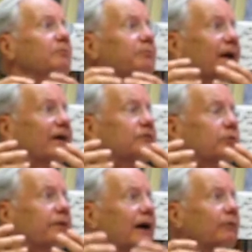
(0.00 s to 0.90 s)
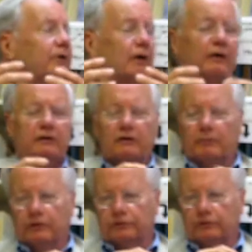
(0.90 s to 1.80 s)
best without regard to
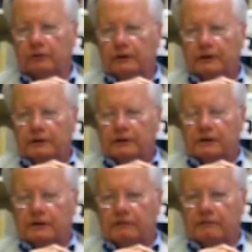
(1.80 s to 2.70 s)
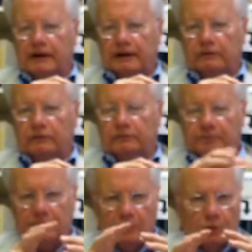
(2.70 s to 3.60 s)
commercial values.
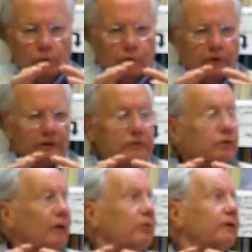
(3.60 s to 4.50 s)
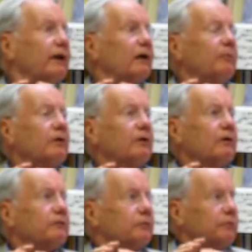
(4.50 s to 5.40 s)
We're in trouble now
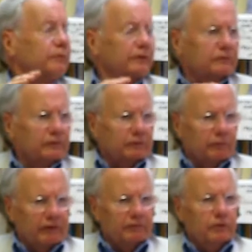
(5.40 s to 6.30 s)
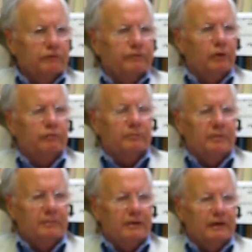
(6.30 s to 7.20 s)
because the revenue flow for
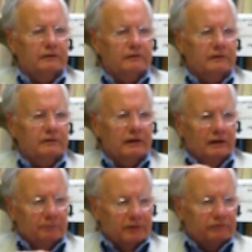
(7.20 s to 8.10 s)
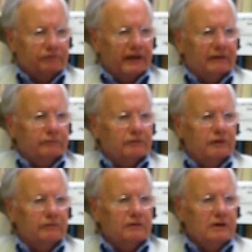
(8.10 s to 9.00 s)
PBS has been flat for
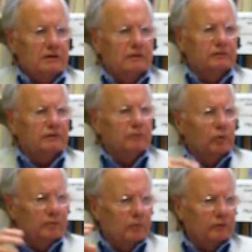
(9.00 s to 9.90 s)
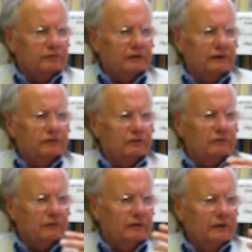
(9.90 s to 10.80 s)
7 years, and more
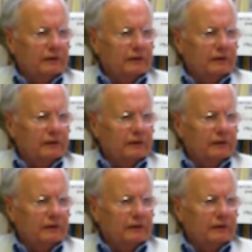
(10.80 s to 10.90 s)
stations are